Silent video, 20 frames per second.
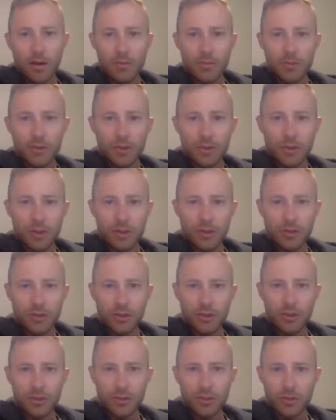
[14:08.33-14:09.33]
So these
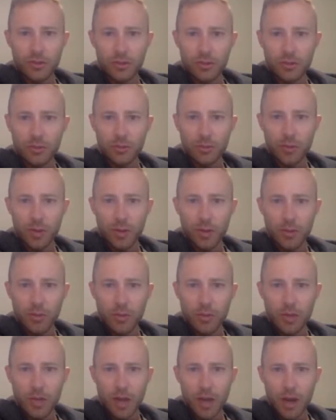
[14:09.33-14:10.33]
are systems where
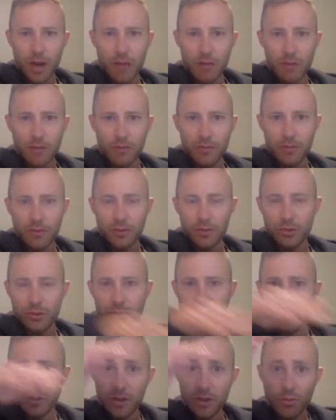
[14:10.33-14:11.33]
we have
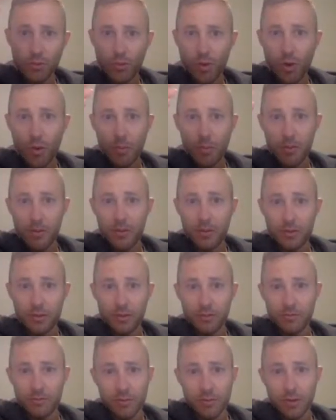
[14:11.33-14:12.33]
usually a rope is
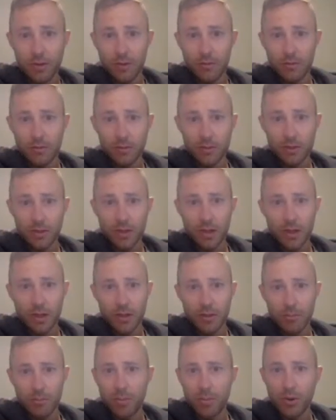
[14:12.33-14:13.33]
involved
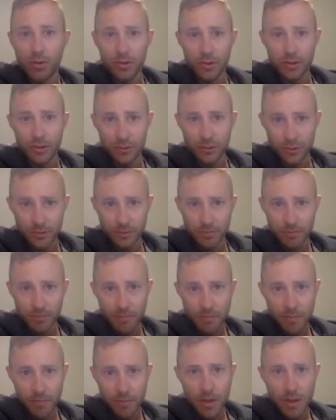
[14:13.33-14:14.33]
and pulleys.
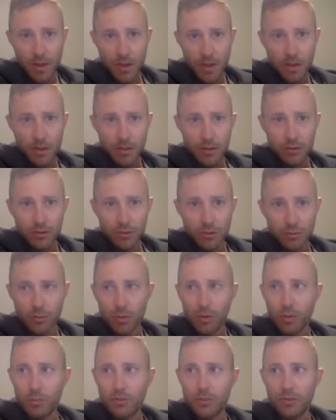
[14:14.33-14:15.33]
So
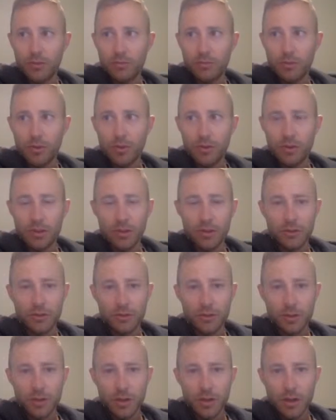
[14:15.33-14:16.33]
ropes and
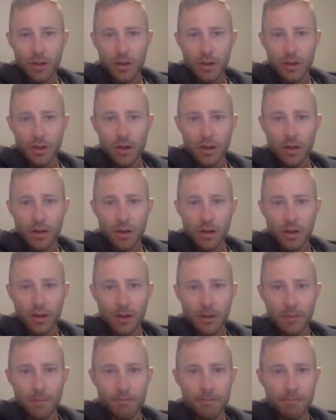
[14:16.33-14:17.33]
pulleys.
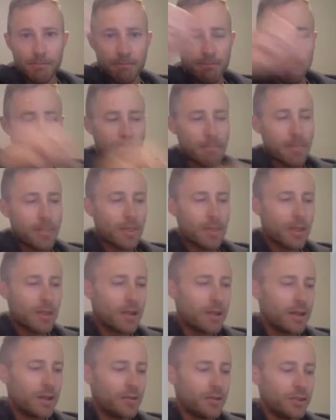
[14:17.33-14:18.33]
And
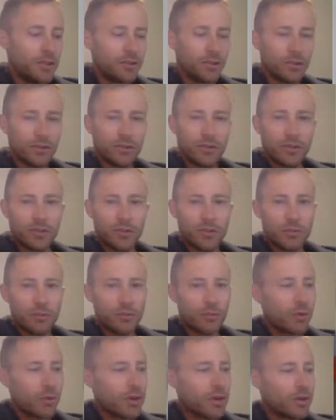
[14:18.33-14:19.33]
these are
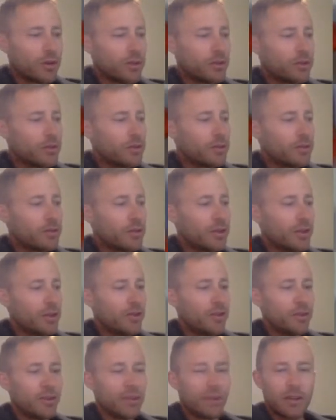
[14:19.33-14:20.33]
systems where they
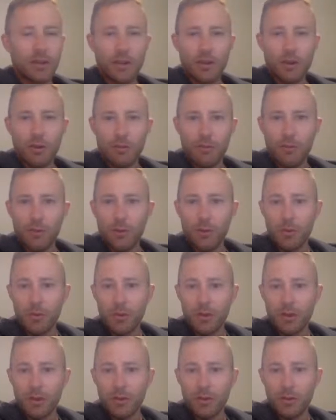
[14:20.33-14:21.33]
only can go
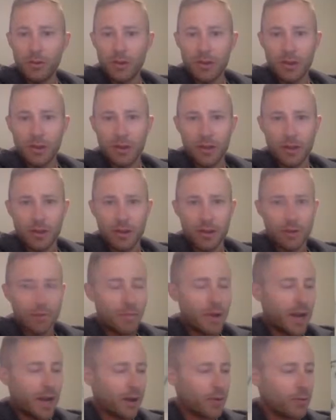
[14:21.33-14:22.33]
forward or they can go
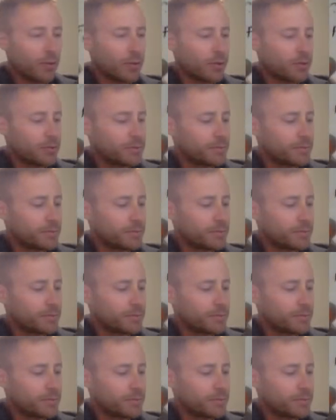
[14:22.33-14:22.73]
backward.